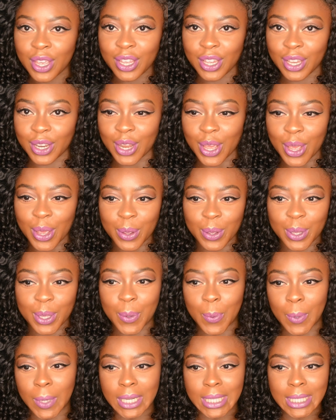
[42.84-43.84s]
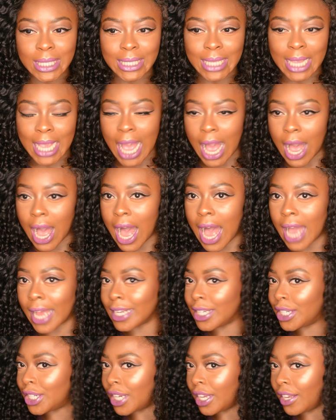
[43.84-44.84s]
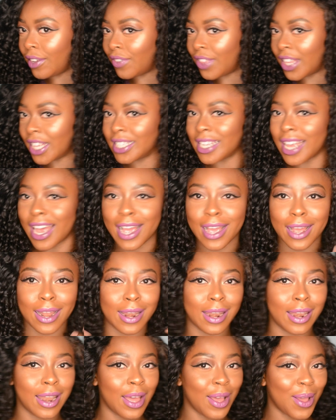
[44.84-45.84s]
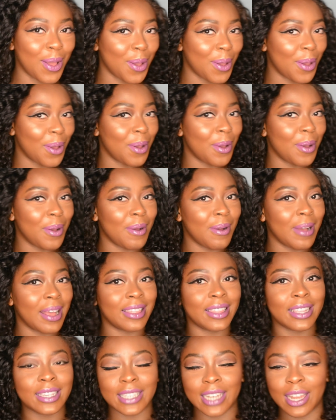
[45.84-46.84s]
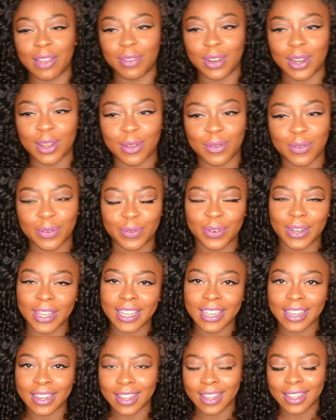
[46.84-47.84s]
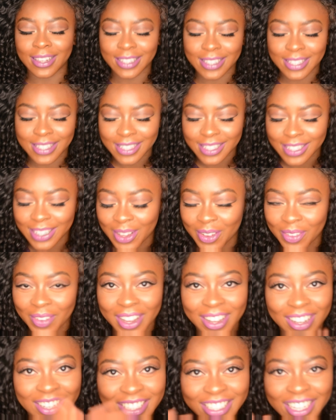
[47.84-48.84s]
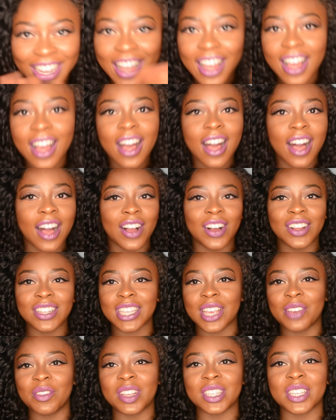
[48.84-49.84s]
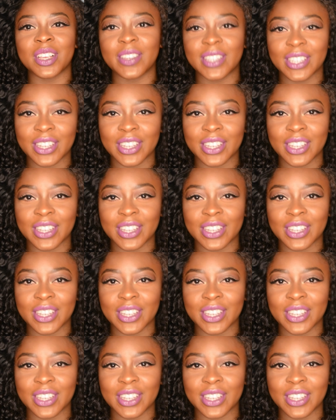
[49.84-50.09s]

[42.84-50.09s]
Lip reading: you know, you want to see how I achieve this glow and this level of fleekiness. I can't take myself